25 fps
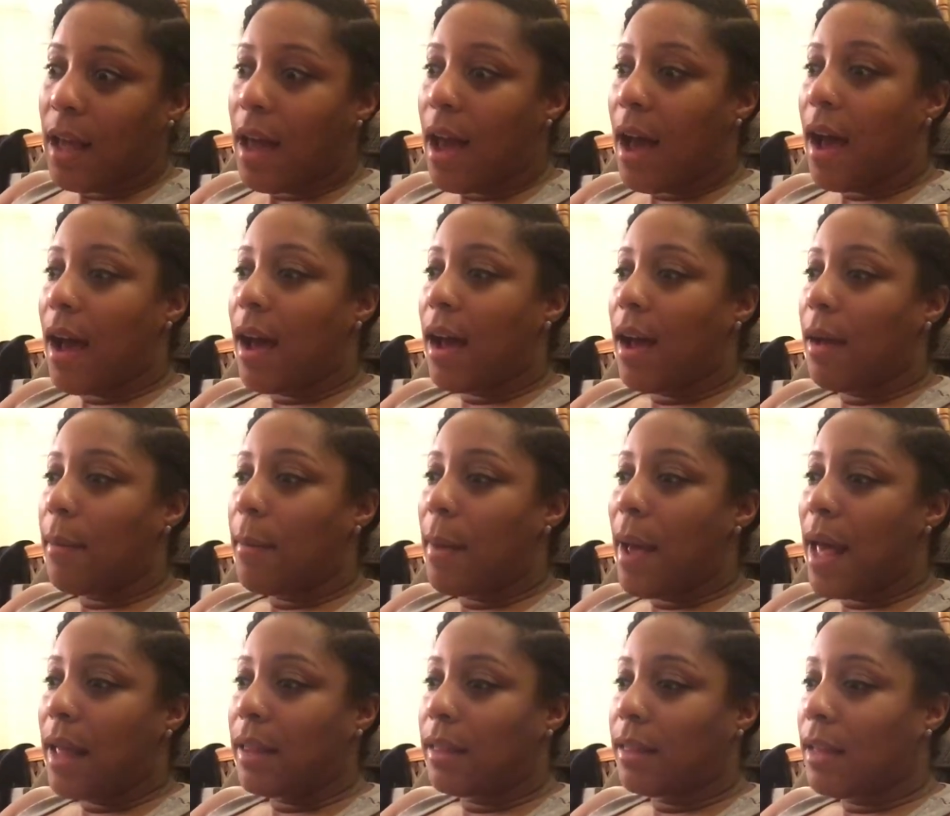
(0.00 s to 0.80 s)
Um,
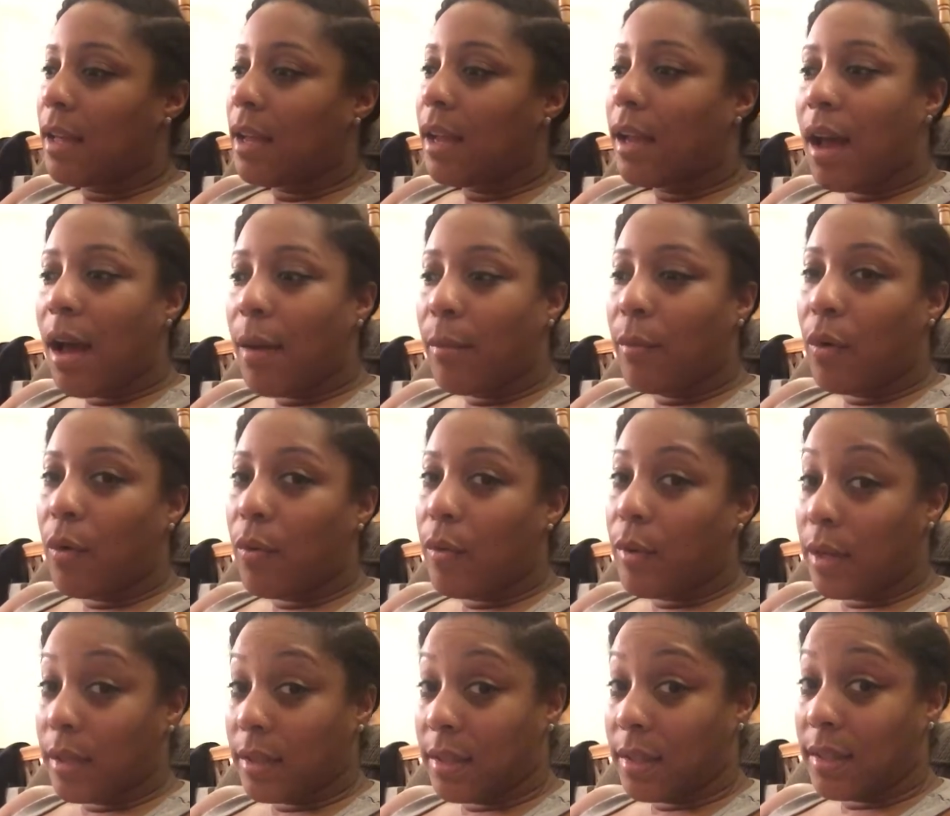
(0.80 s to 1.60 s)
I think I'm
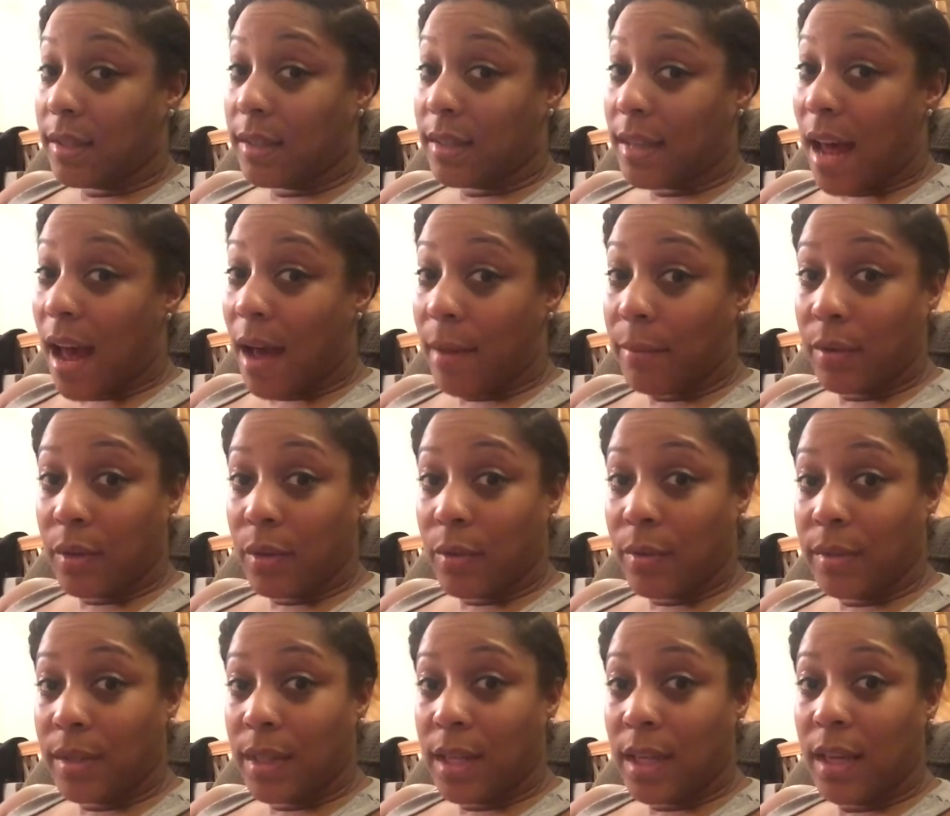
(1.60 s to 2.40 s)
going to stop
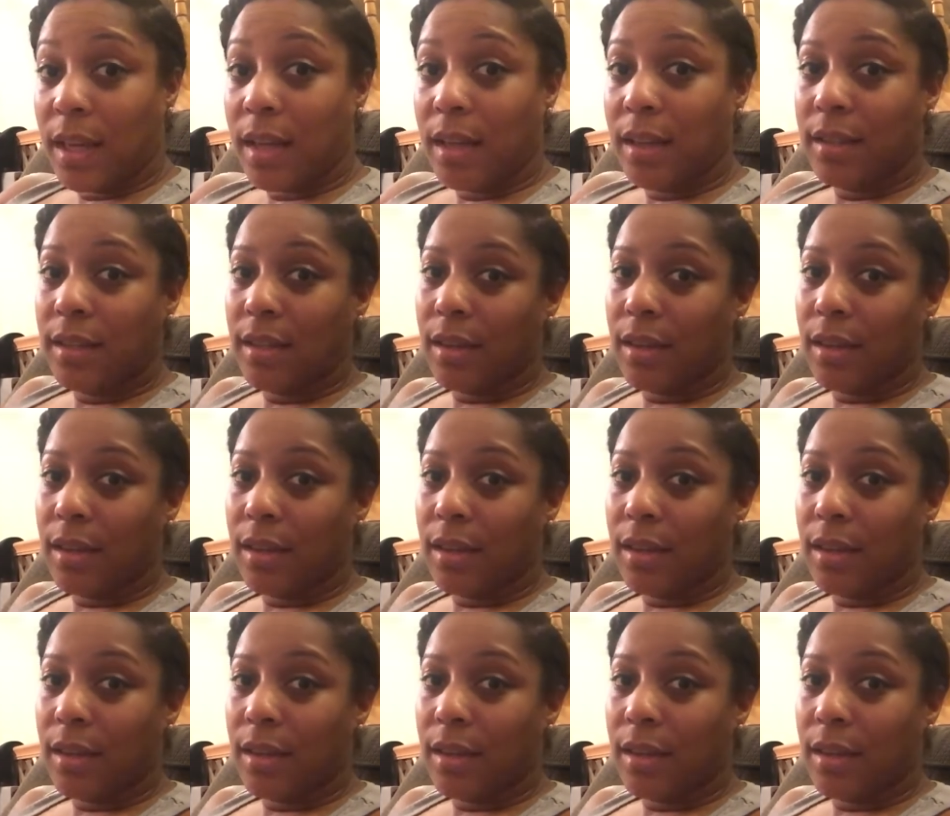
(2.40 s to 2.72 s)
using it.